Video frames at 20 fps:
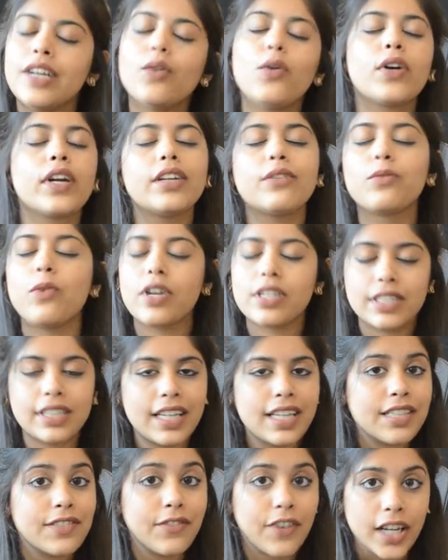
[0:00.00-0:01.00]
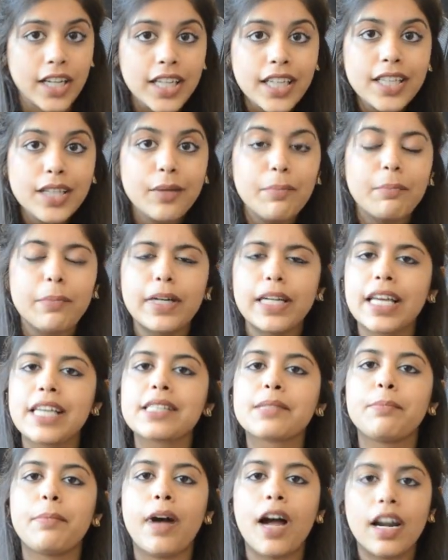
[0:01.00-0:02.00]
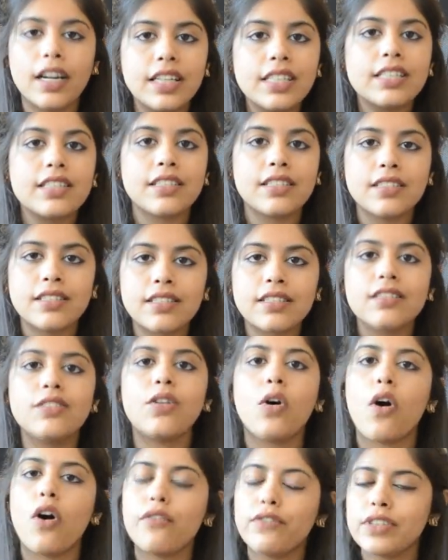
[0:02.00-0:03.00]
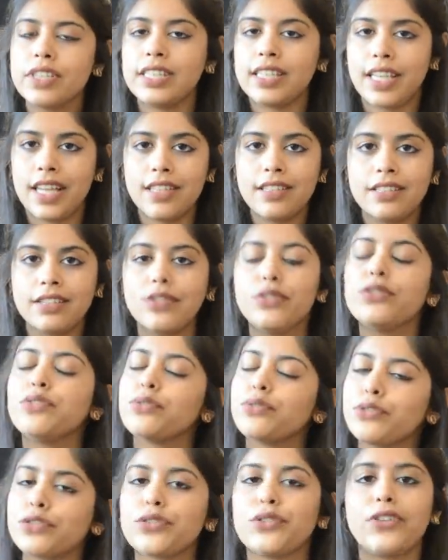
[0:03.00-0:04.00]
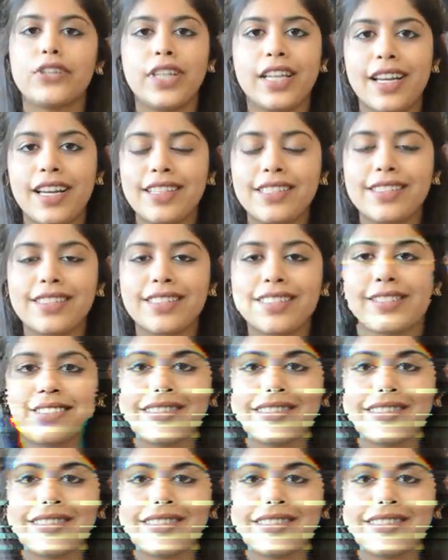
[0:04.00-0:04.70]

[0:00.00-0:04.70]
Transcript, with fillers: Okay, it wasn't as funny, but as Barney Stinson often says, true story, guys.